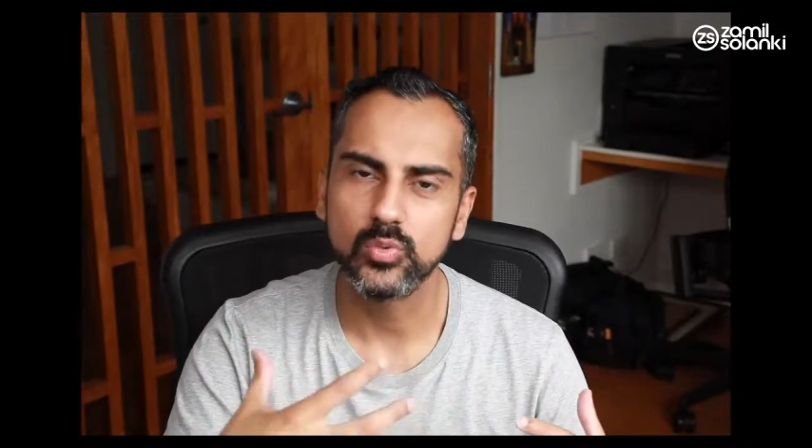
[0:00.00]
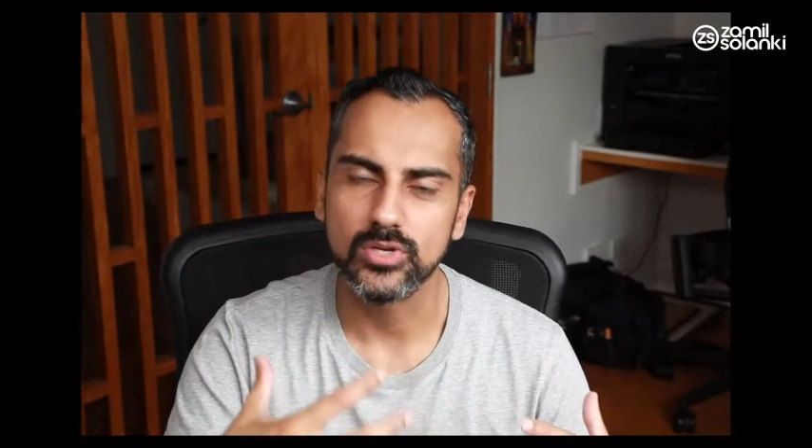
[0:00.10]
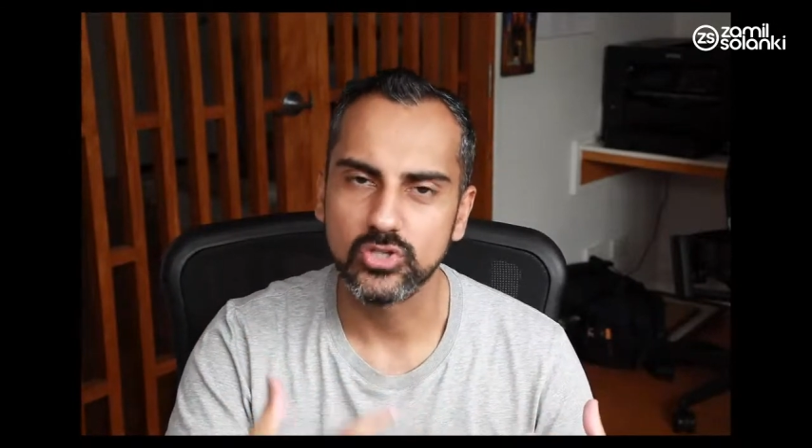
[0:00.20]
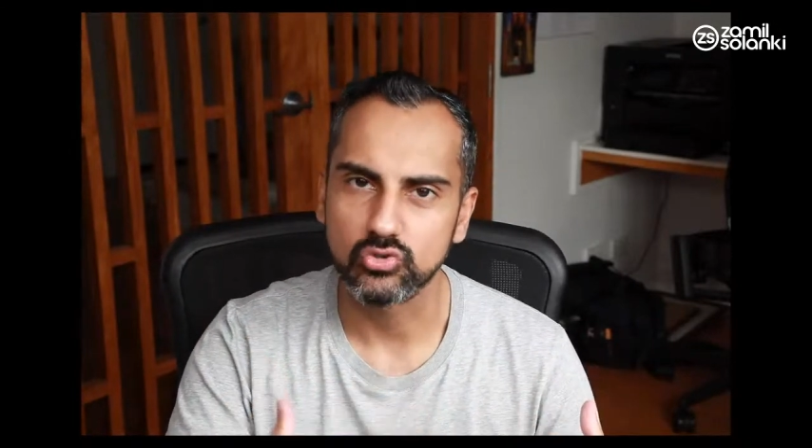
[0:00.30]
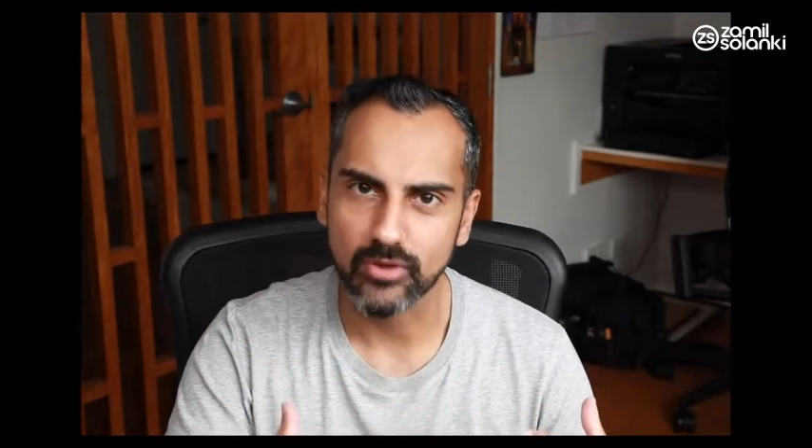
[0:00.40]

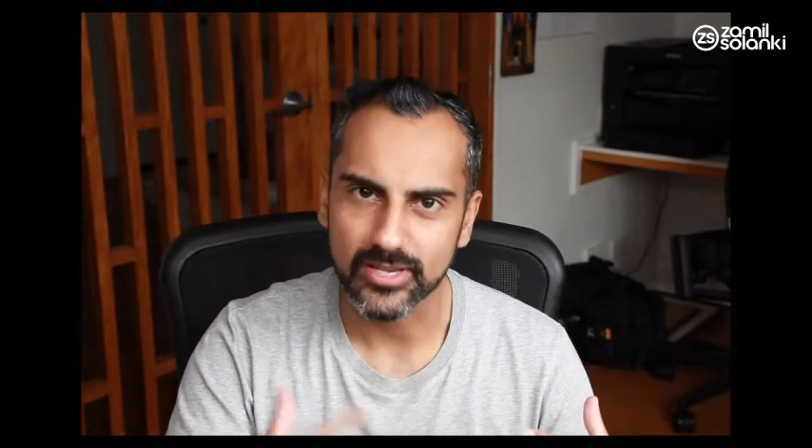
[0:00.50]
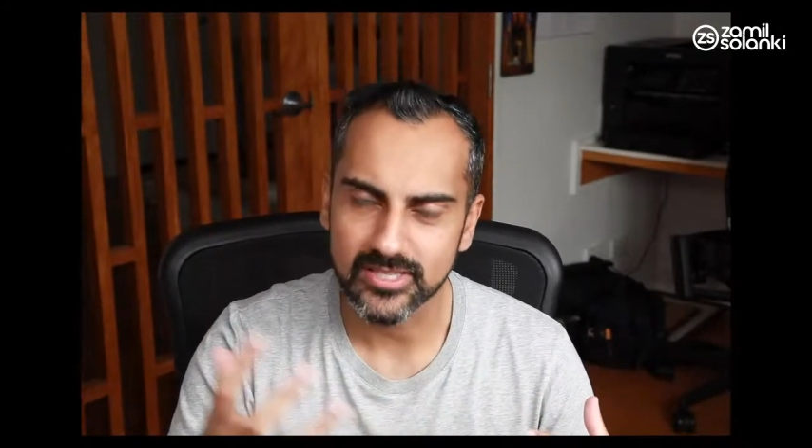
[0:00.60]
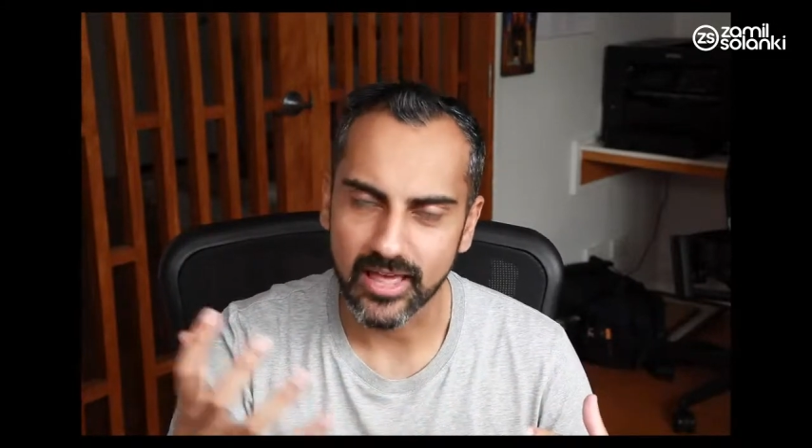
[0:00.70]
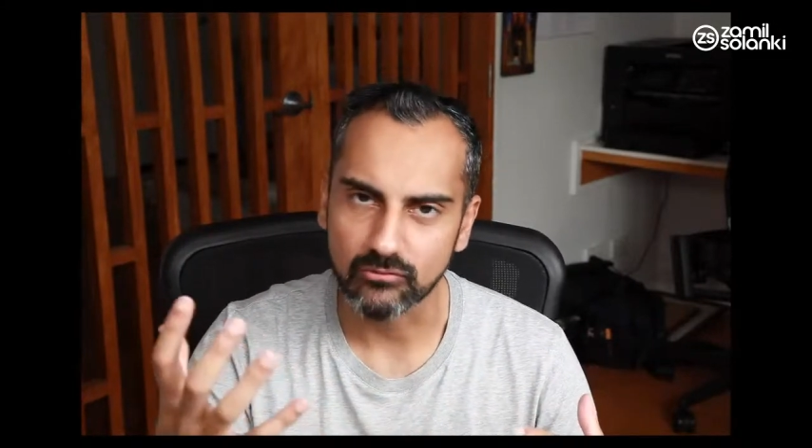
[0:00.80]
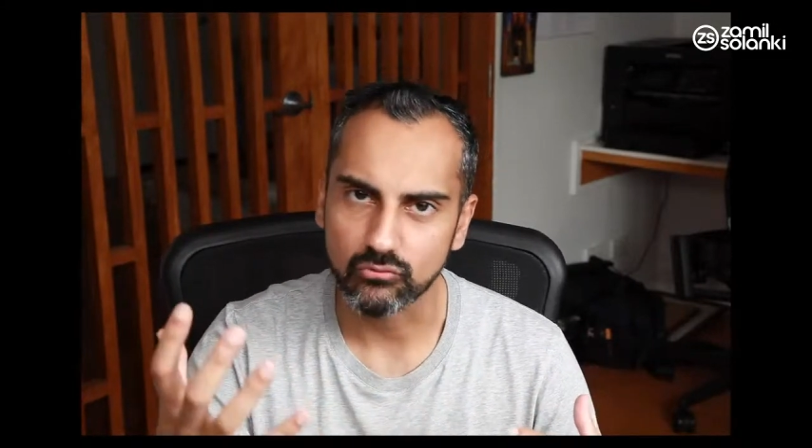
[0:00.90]
address
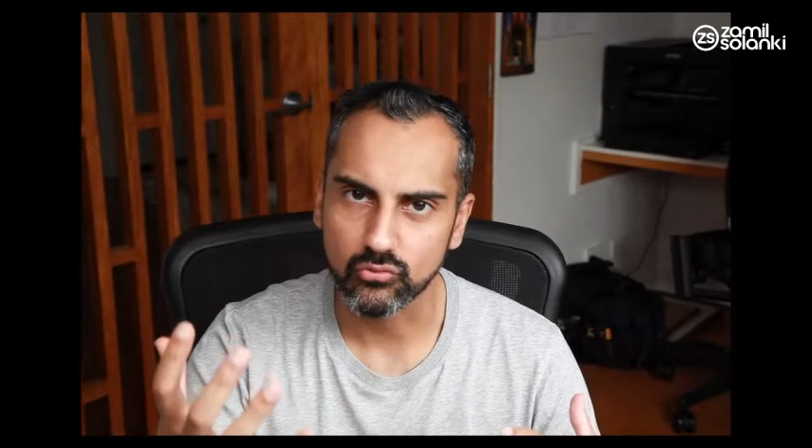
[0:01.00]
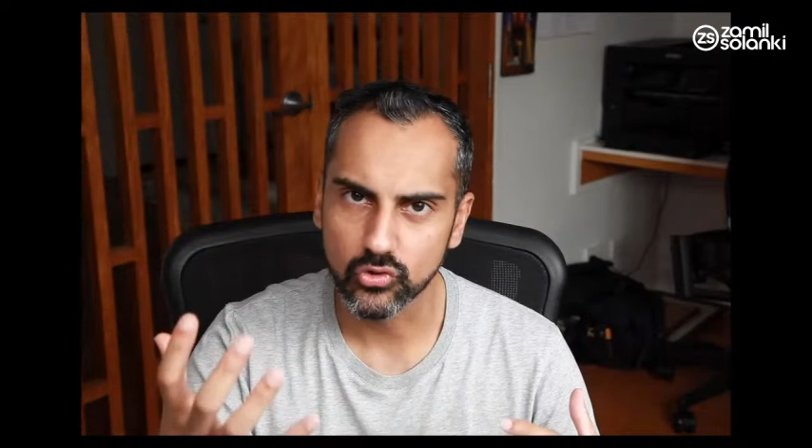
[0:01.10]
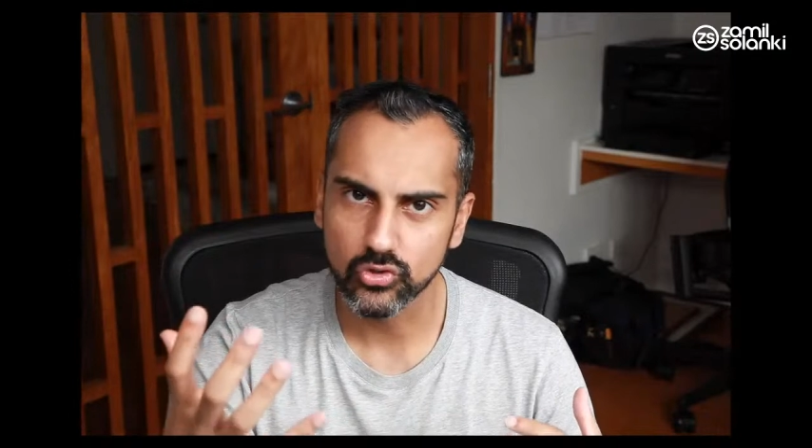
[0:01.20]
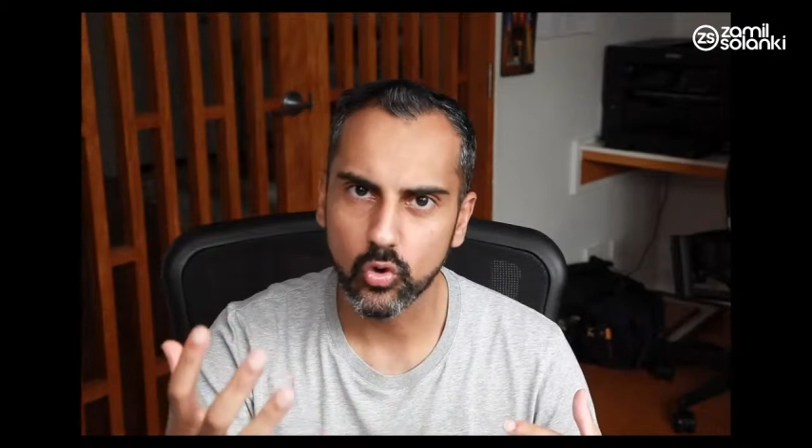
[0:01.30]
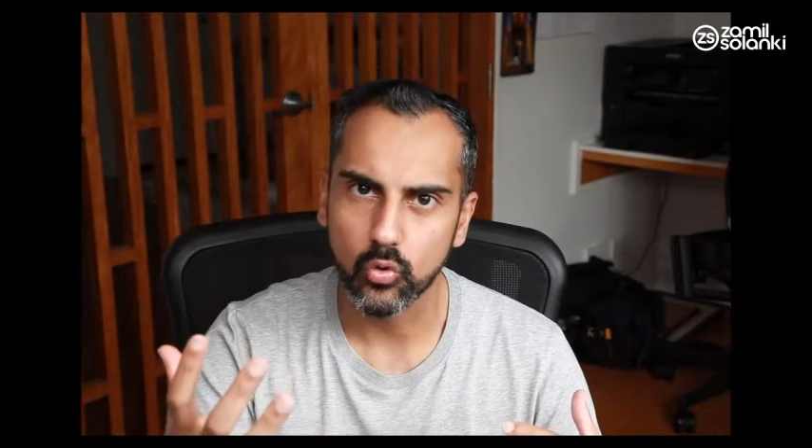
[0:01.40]
that
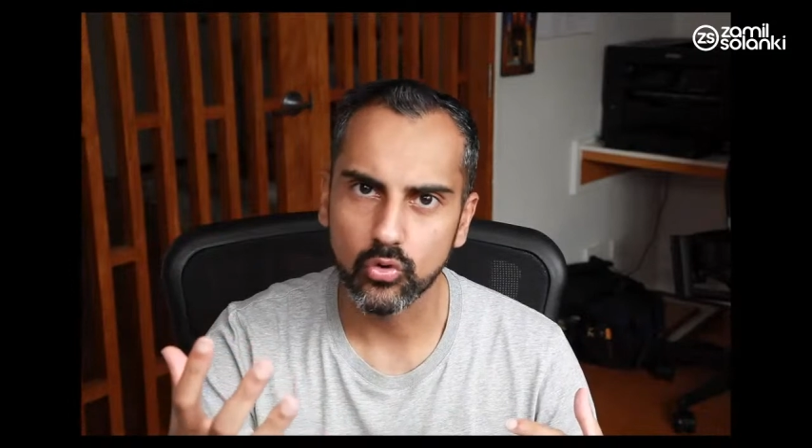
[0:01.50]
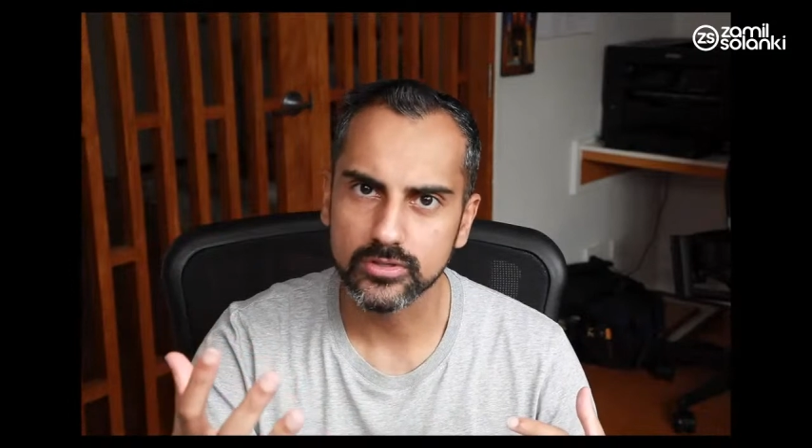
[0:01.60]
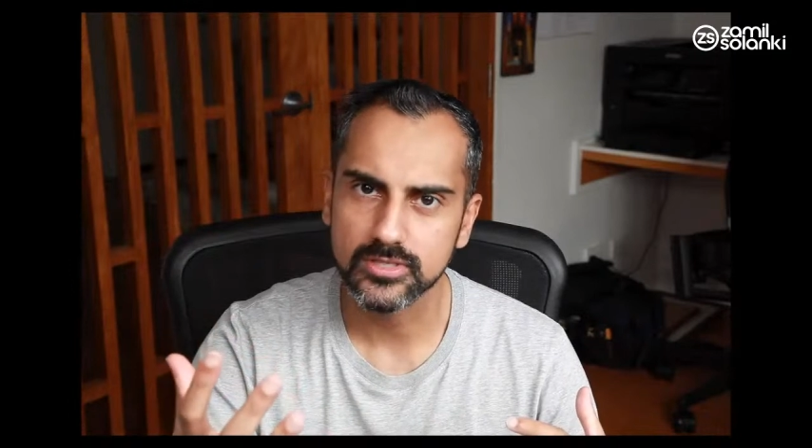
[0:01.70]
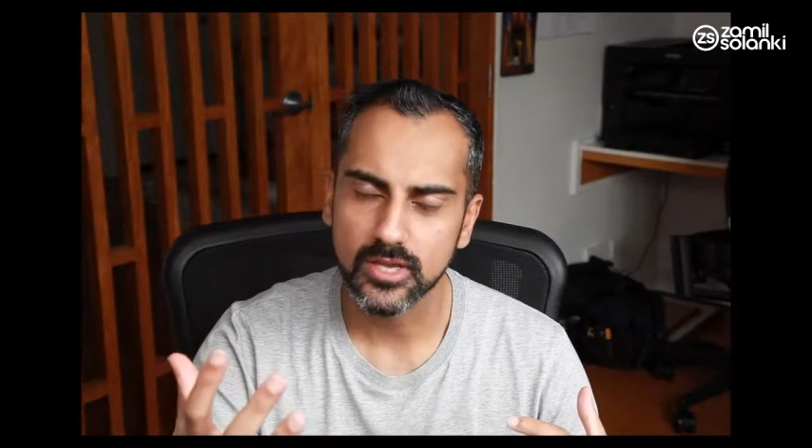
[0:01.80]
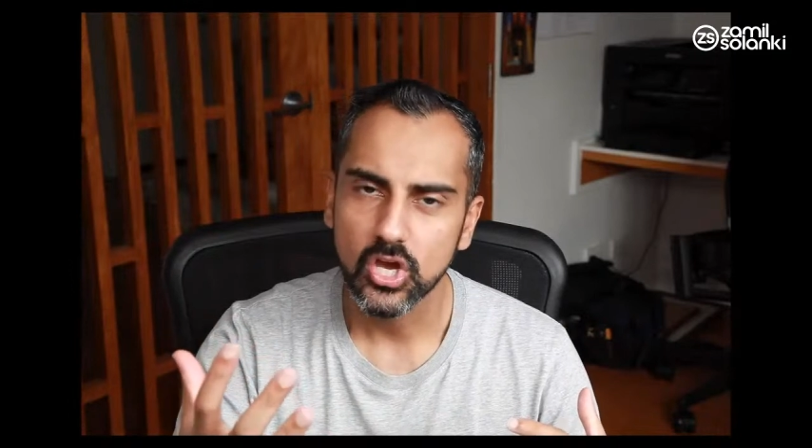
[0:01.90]
root cause,